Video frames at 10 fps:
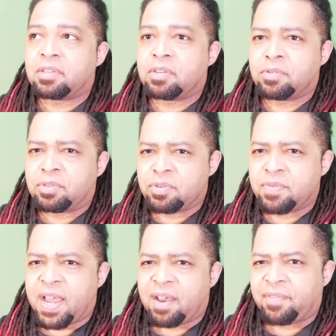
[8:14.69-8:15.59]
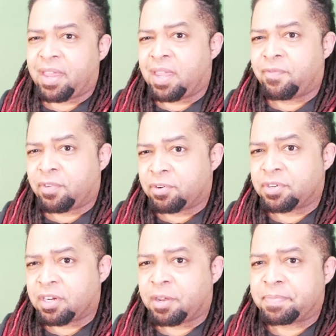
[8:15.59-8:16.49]
you do have a
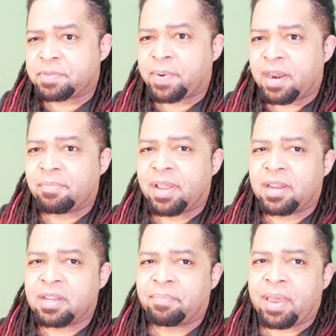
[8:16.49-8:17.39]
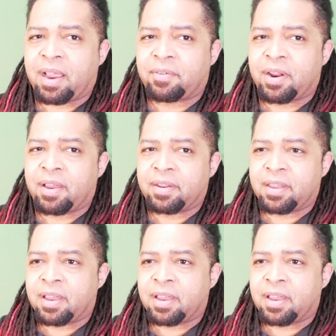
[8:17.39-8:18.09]
version of Spider-Man in the background.